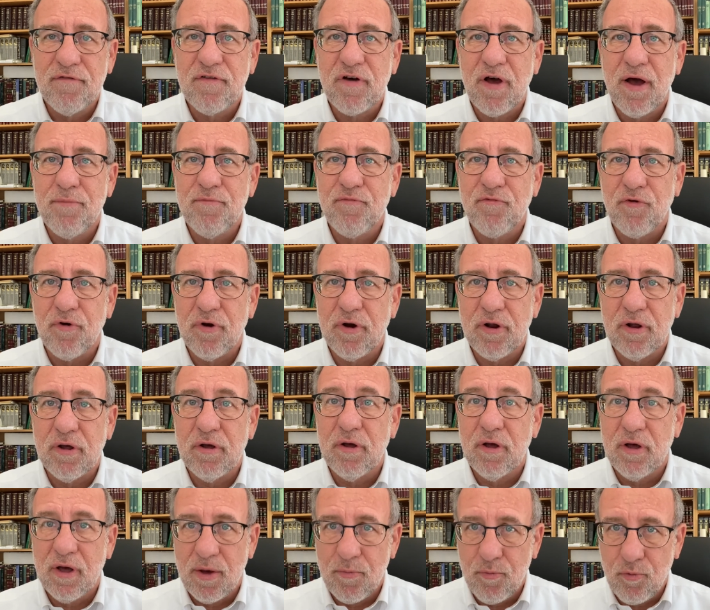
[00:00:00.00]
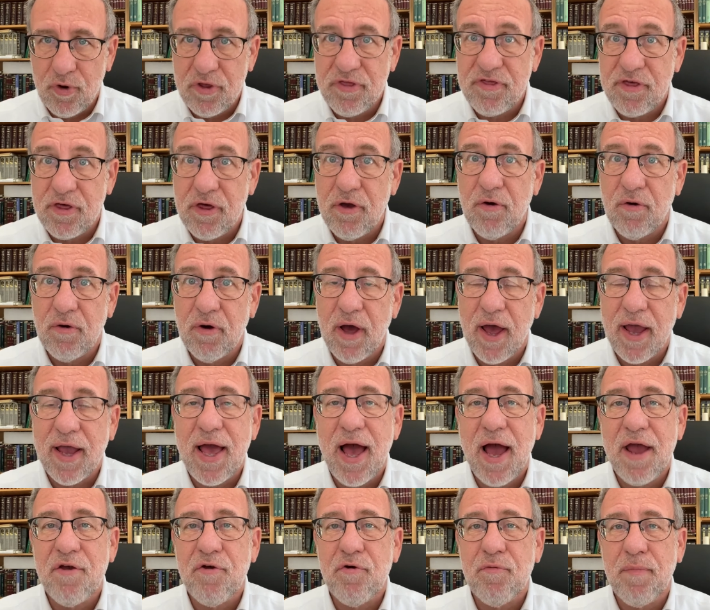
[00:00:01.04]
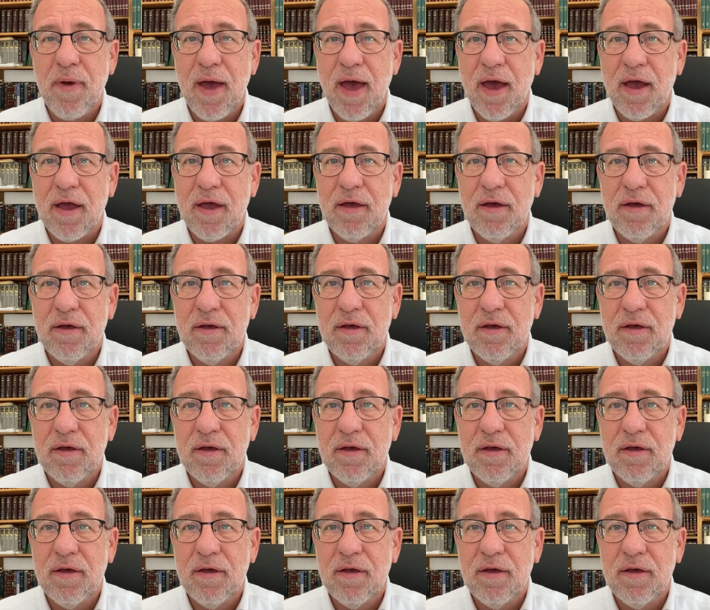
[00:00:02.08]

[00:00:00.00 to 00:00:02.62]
comfort, I'm with you, I got your back,